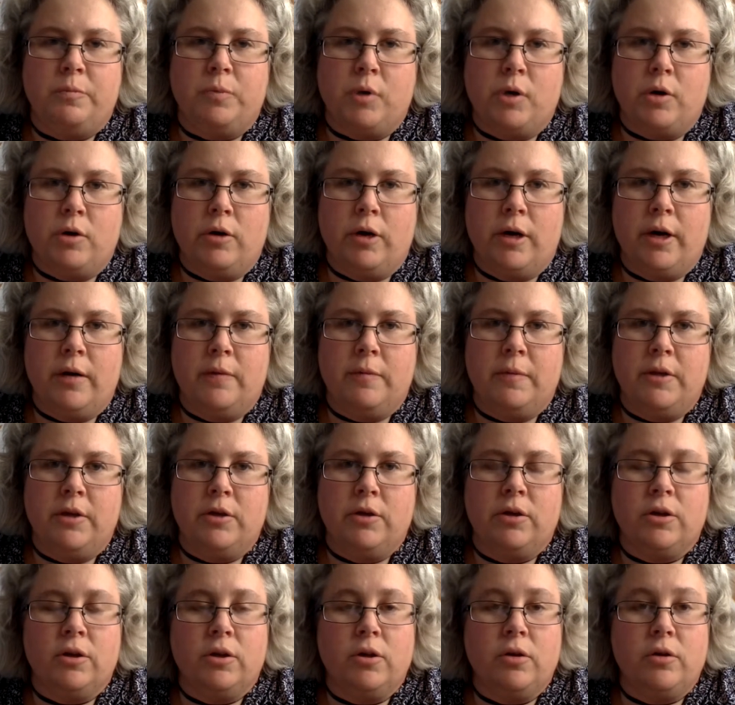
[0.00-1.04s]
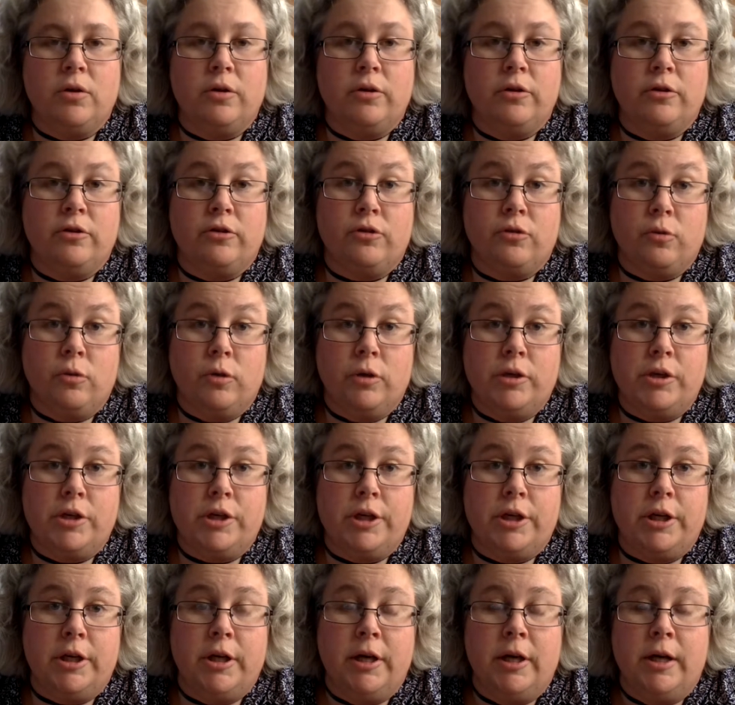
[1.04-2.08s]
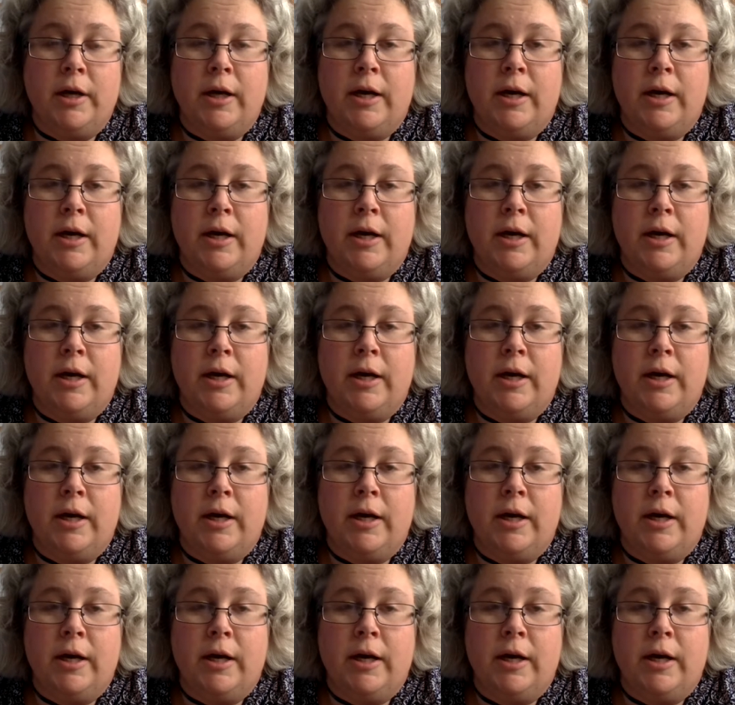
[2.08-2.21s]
program that you can load into Schoology.